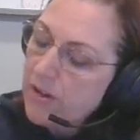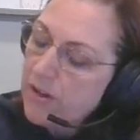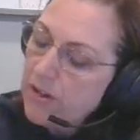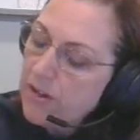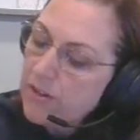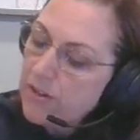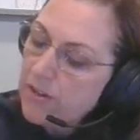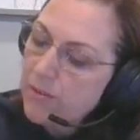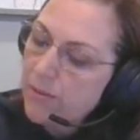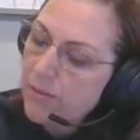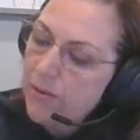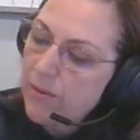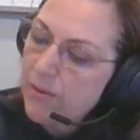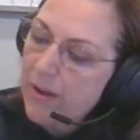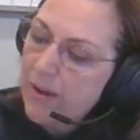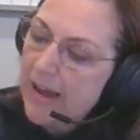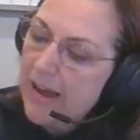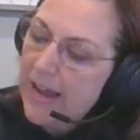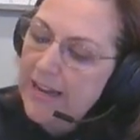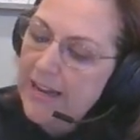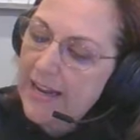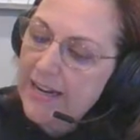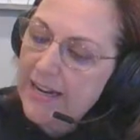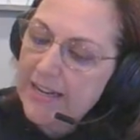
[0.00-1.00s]
So I
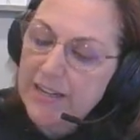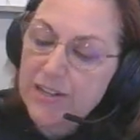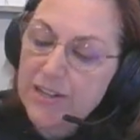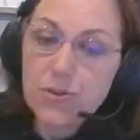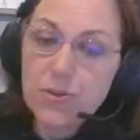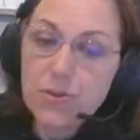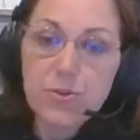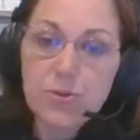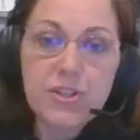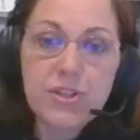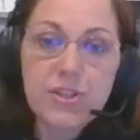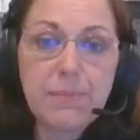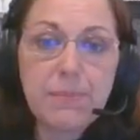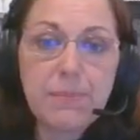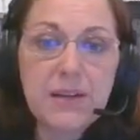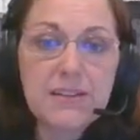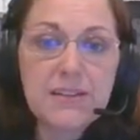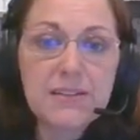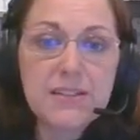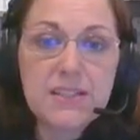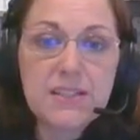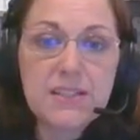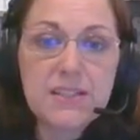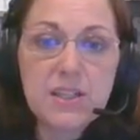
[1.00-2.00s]
had an intercept
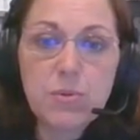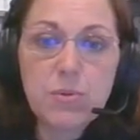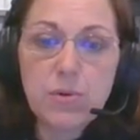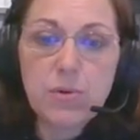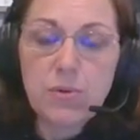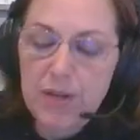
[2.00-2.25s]
at zero,